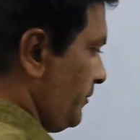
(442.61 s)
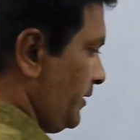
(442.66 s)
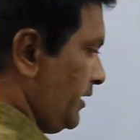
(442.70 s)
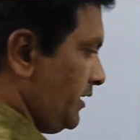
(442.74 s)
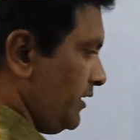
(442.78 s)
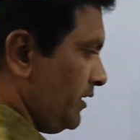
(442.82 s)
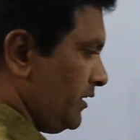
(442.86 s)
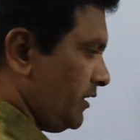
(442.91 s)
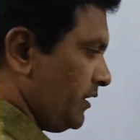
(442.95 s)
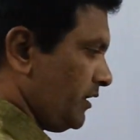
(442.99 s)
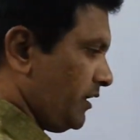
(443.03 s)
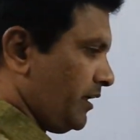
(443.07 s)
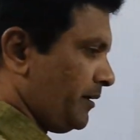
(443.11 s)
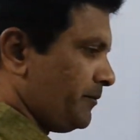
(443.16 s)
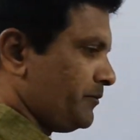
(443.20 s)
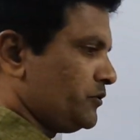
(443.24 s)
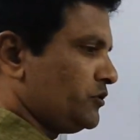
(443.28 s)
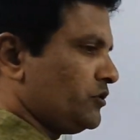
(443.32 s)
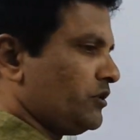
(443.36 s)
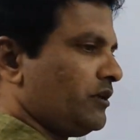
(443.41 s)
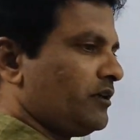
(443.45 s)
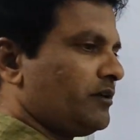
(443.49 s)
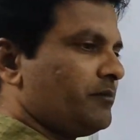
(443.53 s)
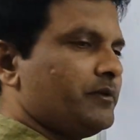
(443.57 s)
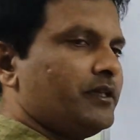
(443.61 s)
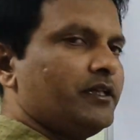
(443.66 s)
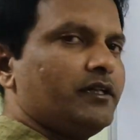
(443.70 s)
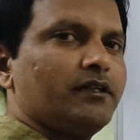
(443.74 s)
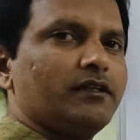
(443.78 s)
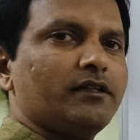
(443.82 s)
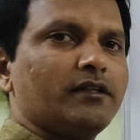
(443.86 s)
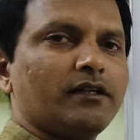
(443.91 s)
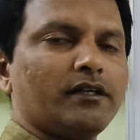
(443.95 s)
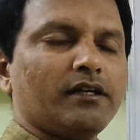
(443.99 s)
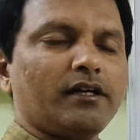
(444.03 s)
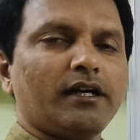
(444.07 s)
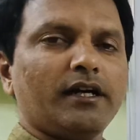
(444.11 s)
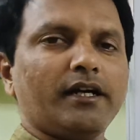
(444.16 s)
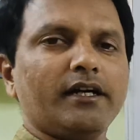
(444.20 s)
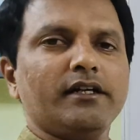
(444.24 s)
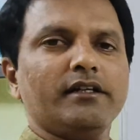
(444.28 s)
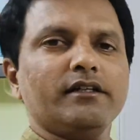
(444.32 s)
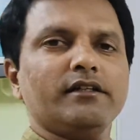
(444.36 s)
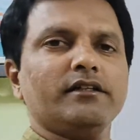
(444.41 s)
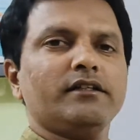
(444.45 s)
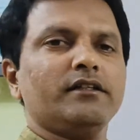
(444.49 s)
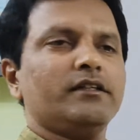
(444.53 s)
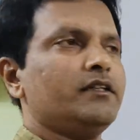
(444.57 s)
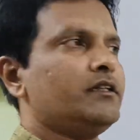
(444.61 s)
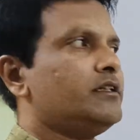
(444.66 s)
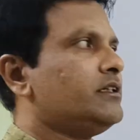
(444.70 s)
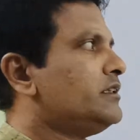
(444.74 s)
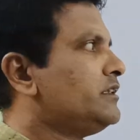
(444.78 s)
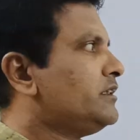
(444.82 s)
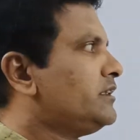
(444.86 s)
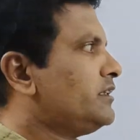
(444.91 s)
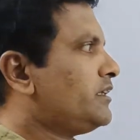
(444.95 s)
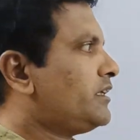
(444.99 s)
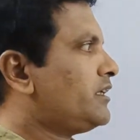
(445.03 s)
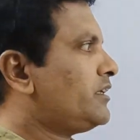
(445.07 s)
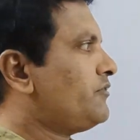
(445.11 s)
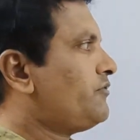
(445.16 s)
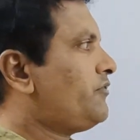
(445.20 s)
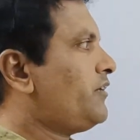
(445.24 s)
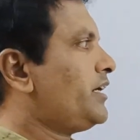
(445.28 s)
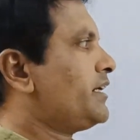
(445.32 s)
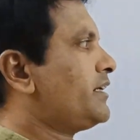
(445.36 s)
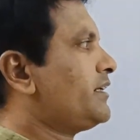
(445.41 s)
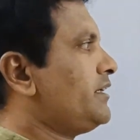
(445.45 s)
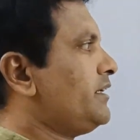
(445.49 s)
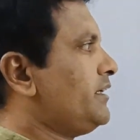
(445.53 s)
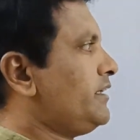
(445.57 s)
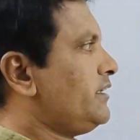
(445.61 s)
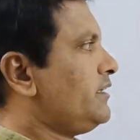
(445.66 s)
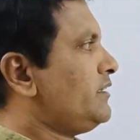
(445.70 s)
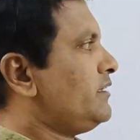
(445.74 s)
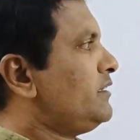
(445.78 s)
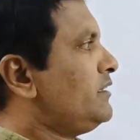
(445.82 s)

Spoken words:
be absorbed and reflected.